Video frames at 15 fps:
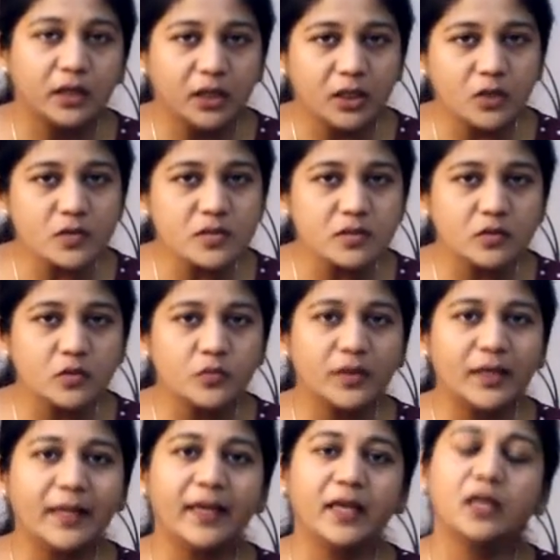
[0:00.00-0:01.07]

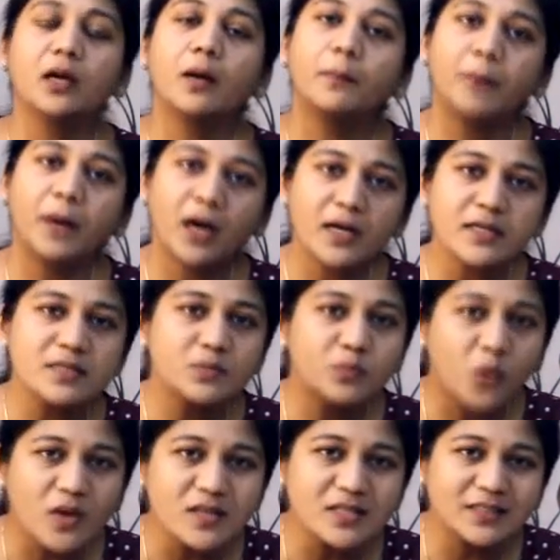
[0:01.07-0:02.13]
eosinophilic, pass
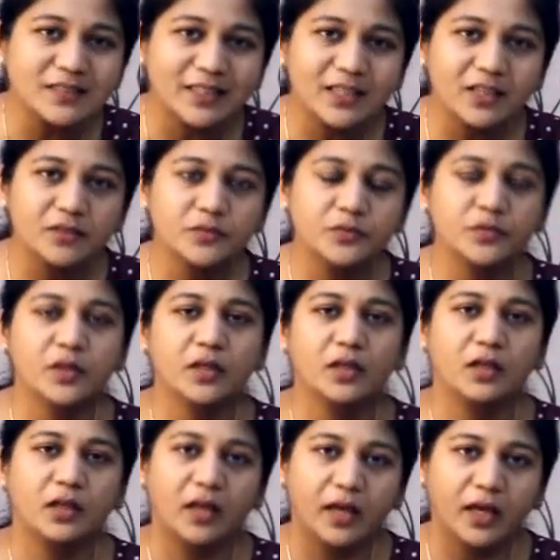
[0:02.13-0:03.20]
positive,
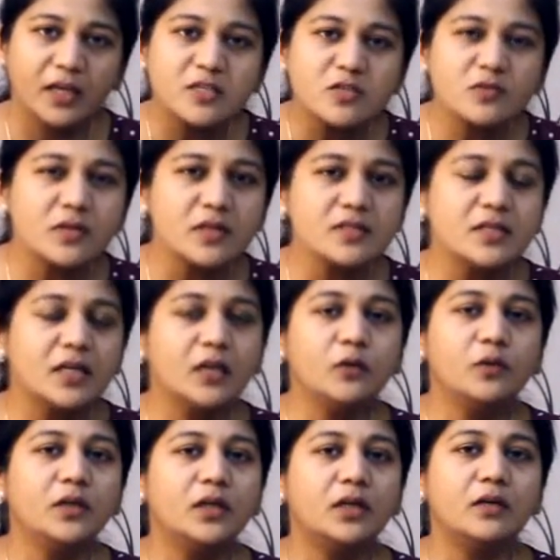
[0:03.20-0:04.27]

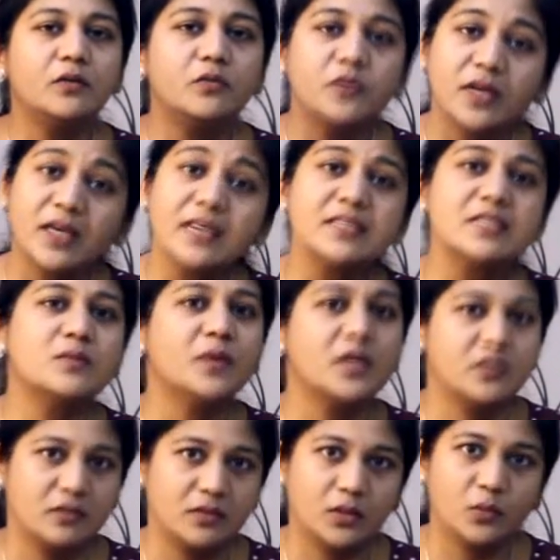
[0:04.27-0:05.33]
extracellular waste
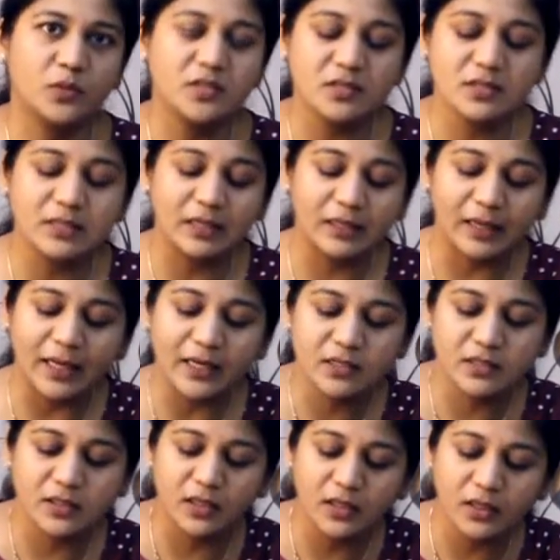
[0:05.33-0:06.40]
material which is
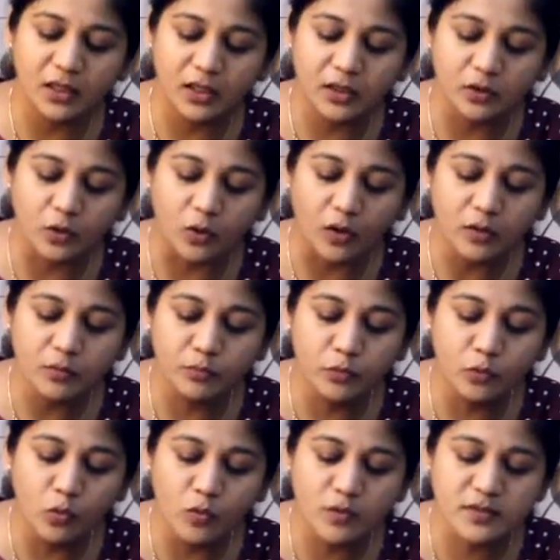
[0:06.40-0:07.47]
collected in your
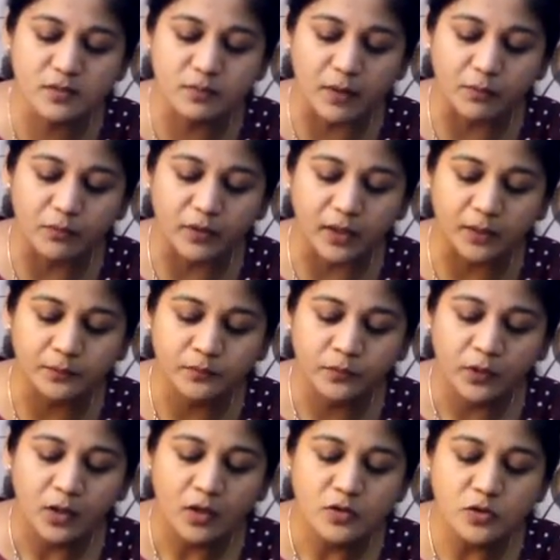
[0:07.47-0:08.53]
Bruch's membrane.
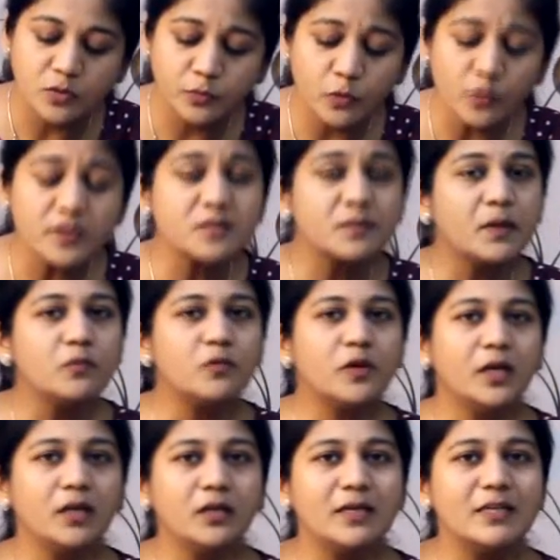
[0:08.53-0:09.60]
So Bruch's
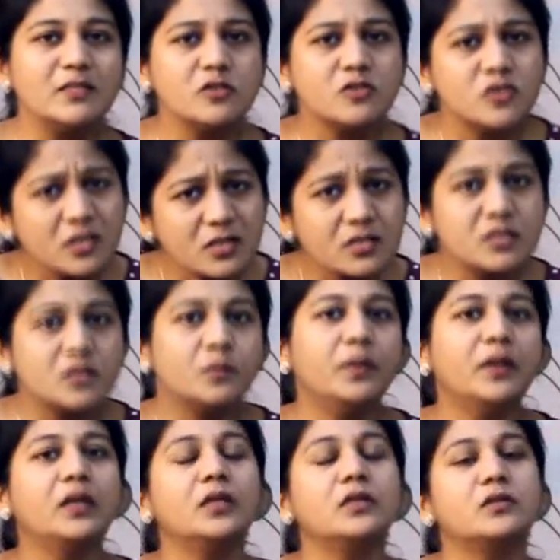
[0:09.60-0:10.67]
membrane is just
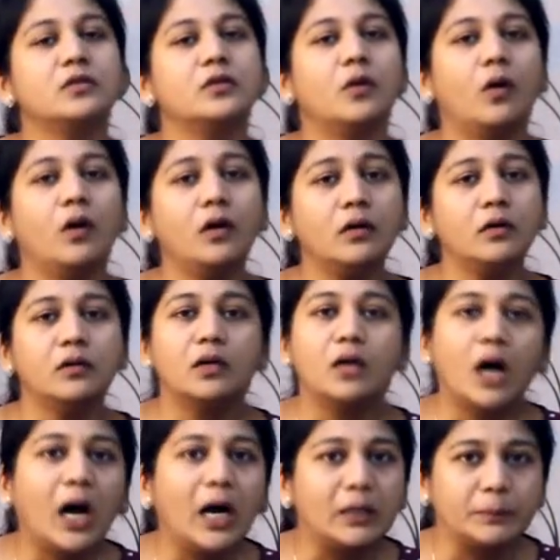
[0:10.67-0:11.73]
beneath your
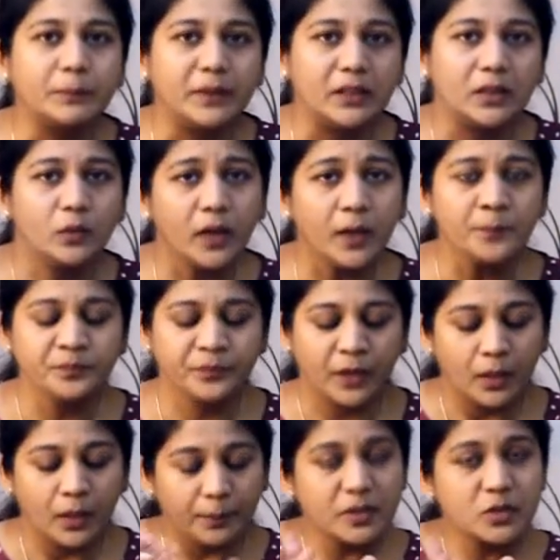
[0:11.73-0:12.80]
RP. Okay,
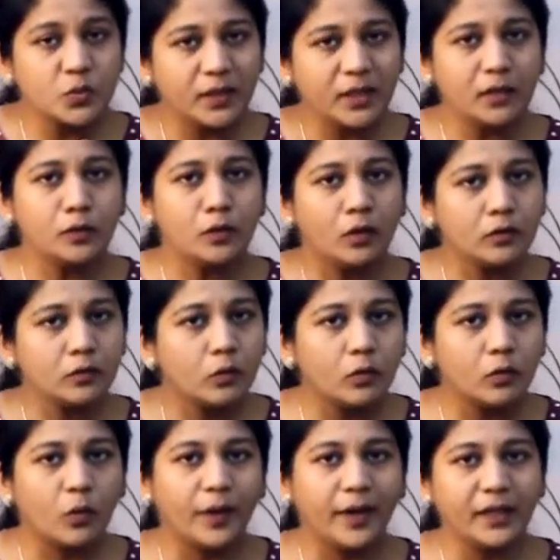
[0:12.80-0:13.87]
between your
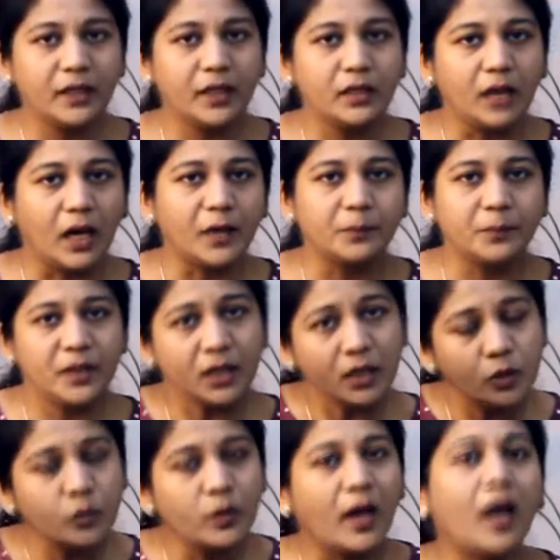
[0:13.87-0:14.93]
choroid and RP
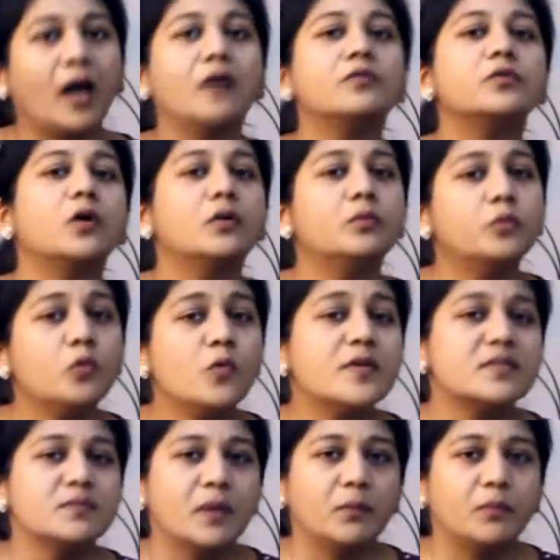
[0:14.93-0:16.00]
you have your
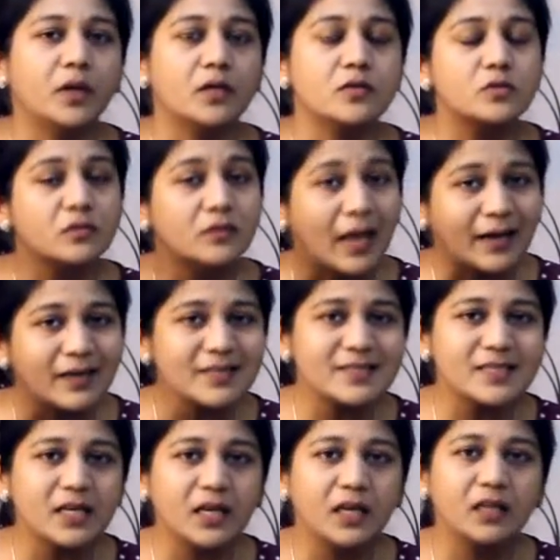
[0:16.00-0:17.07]
Bruch's membrane. So that
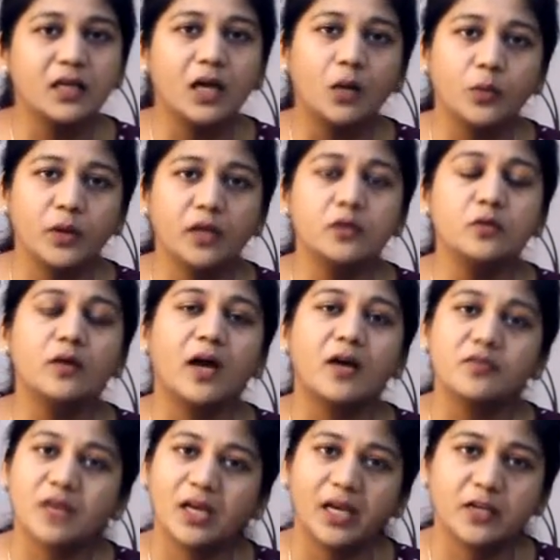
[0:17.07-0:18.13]
is the area where you
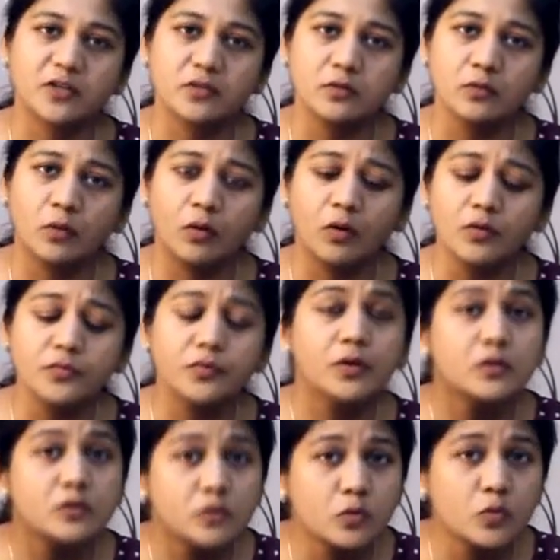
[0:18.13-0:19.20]
have collection of
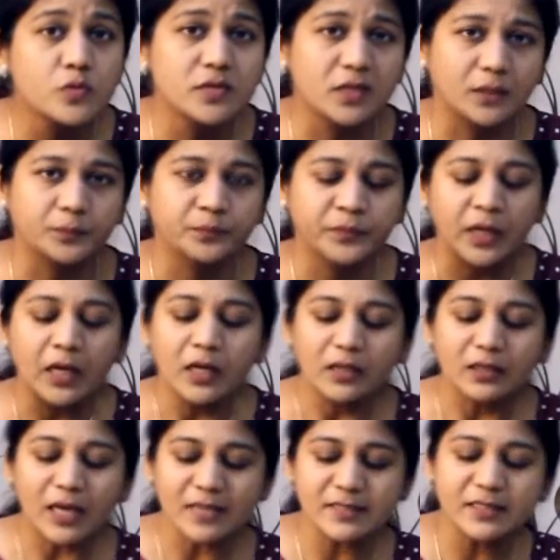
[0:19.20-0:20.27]
drusen,
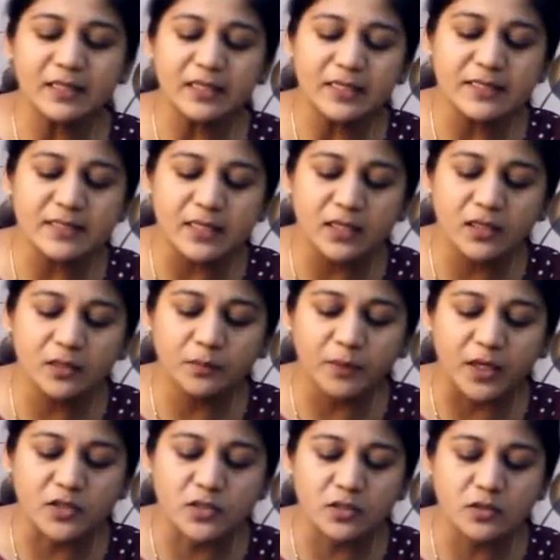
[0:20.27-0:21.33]
classically seen in
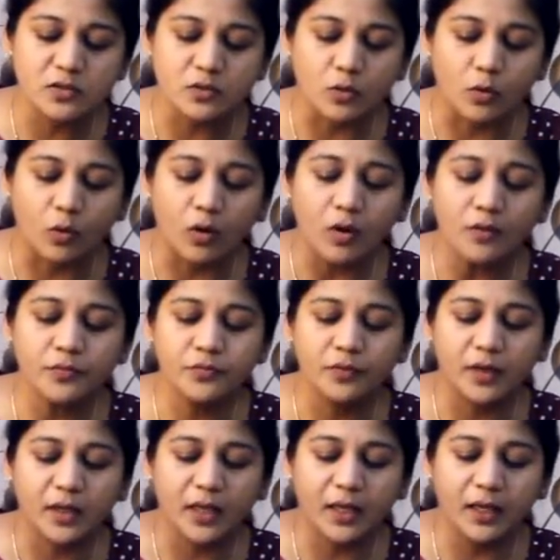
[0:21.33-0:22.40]
patients of
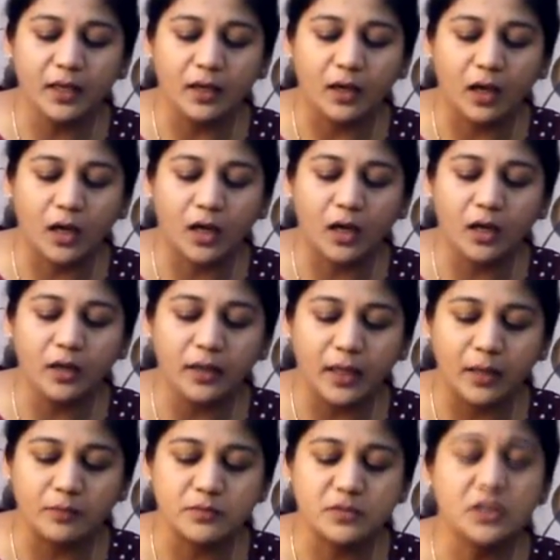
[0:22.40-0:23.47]

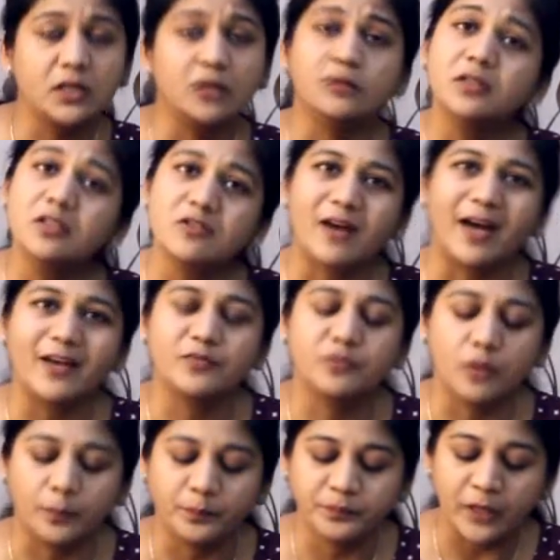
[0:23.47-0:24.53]
ARMD, the dry
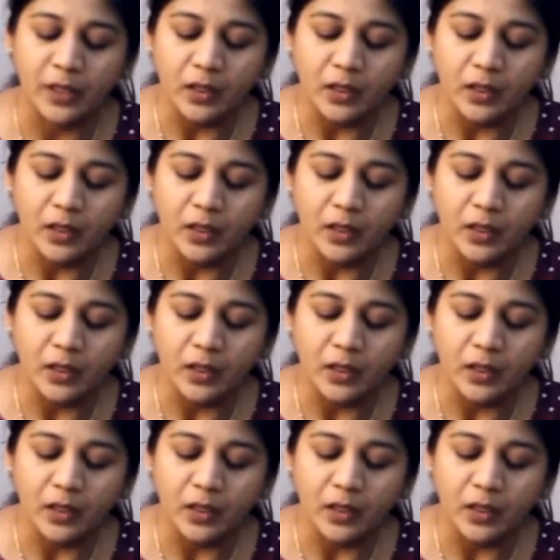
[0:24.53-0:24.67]
form.